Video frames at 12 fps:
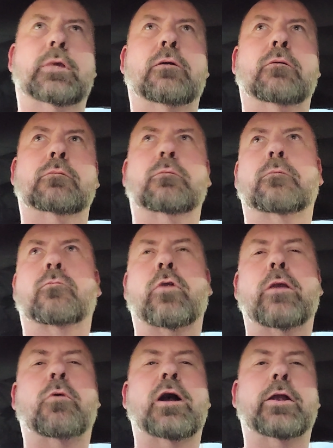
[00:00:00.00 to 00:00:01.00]
you know,
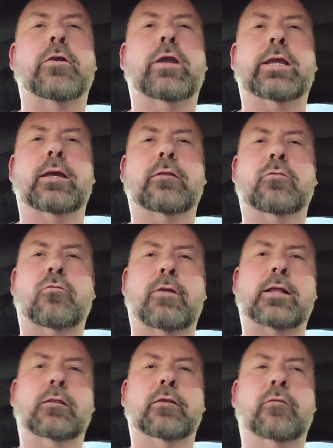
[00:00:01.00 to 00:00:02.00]
rewiring it
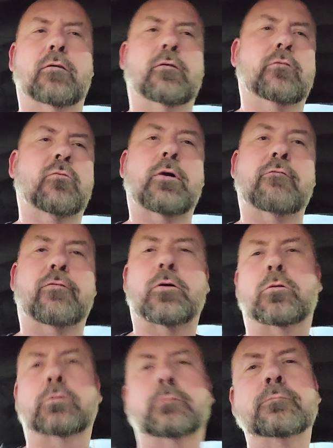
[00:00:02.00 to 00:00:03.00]
directly to 12
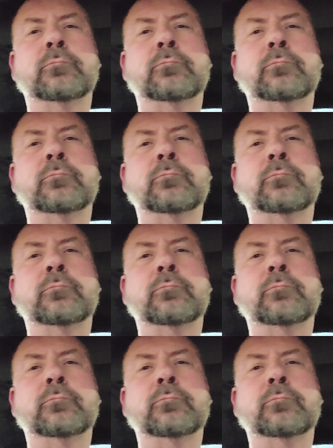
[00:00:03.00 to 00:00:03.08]
volt.